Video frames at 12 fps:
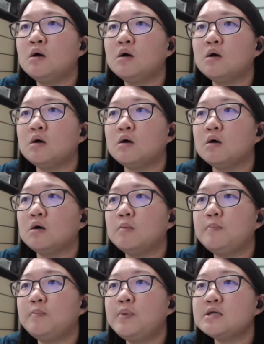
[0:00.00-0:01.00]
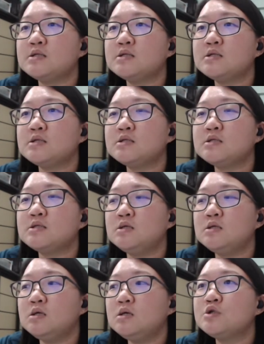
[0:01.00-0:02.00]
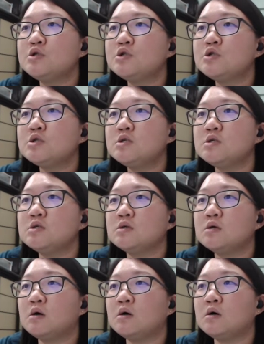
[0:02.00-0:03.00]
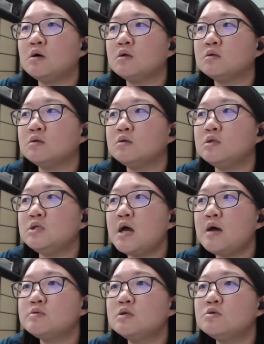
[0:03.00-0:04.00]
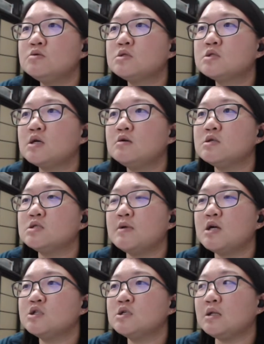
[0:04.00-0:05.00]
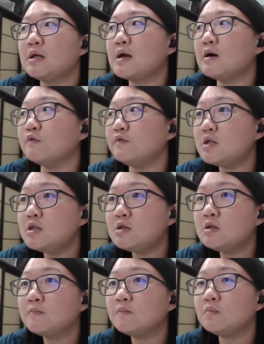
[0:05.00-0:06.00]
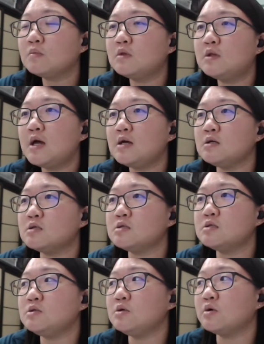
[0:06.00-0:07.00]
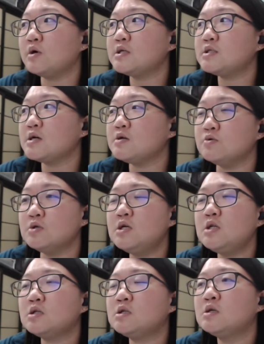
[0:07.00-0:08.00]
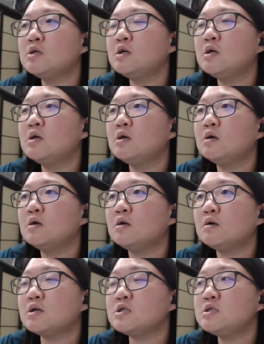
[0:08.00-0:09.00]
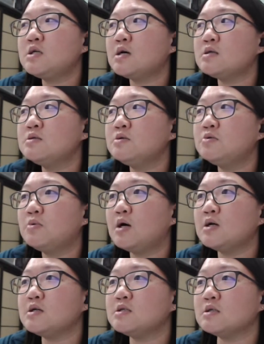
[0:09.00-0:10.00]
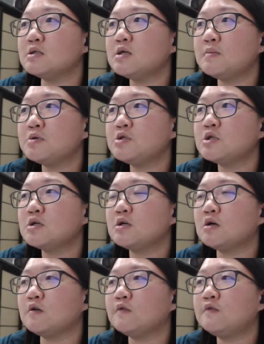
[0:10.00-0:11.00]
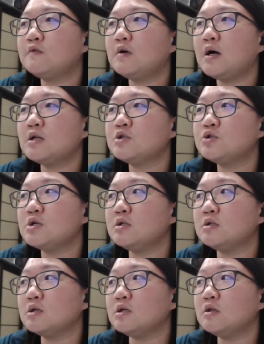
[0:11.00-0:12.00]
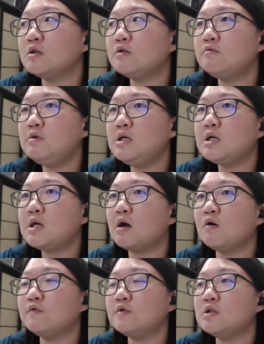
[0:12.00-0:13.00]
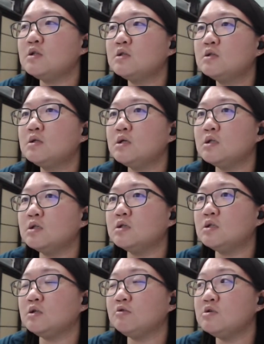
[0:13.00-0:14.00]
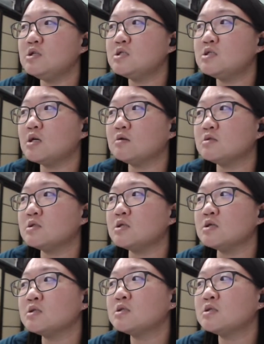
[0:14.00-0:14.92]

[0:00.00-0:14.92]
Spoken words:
Part C, temperature on the absolute scale is measured in Kelvin. That is your SI unit. Question asks you what is the temperature of 133 Kelvin in degrees Celsius.